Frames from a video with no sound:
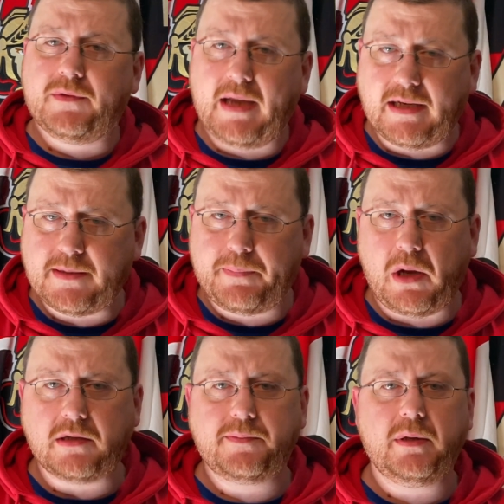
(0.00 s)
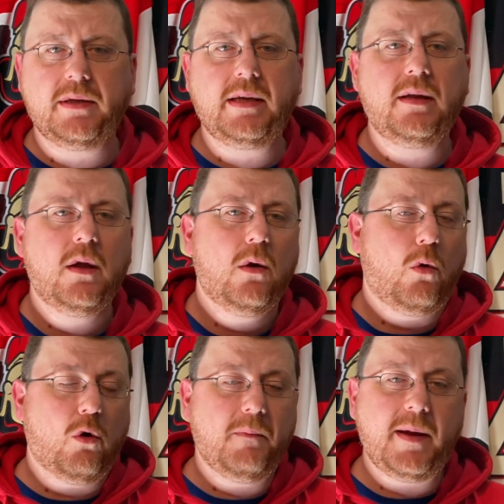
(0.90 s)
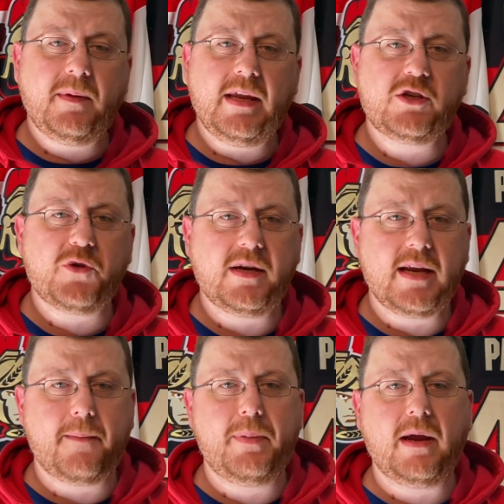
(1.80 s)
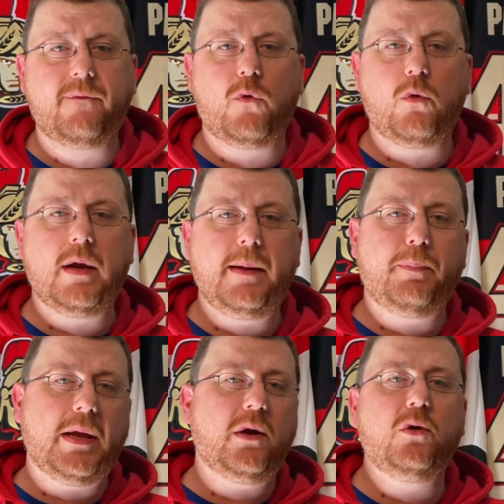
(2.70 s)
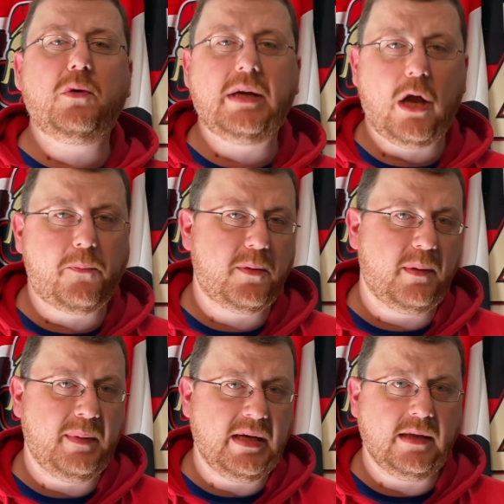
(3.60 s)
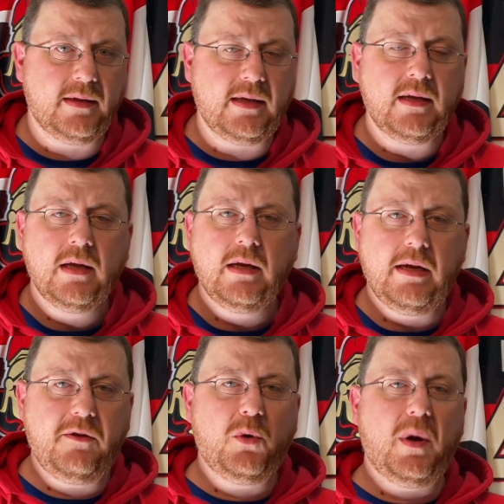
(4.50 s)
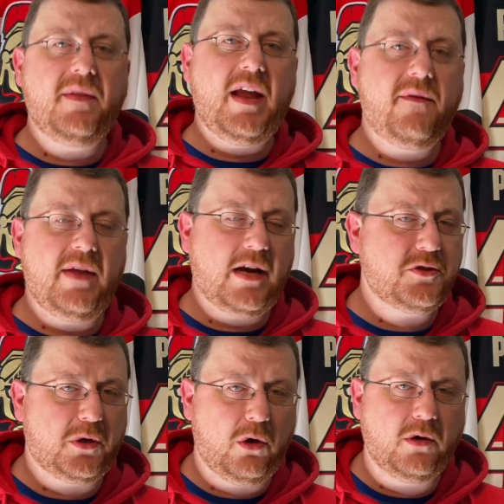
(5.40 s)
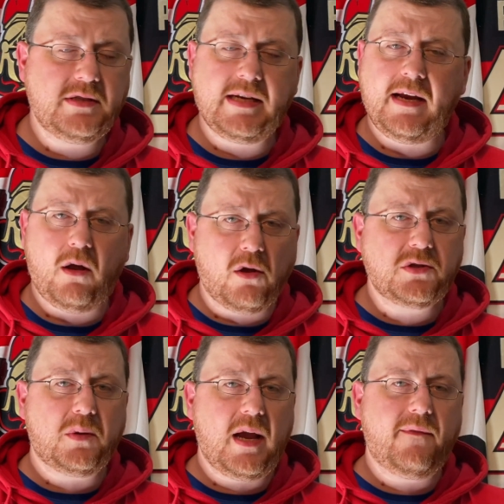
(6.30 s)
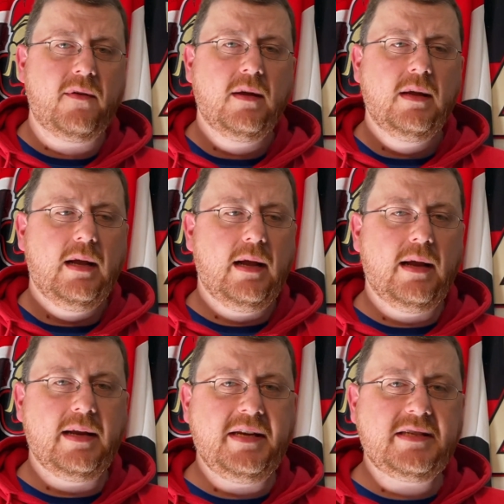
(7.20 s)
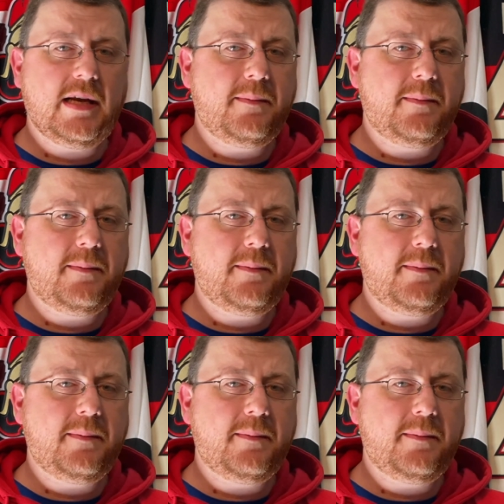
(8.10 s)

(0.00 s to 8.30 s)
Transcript: That's a possibility. Or maybe they trade that pick for a player who can help them immediately. Either way, they have the extra currency, and they also have a decent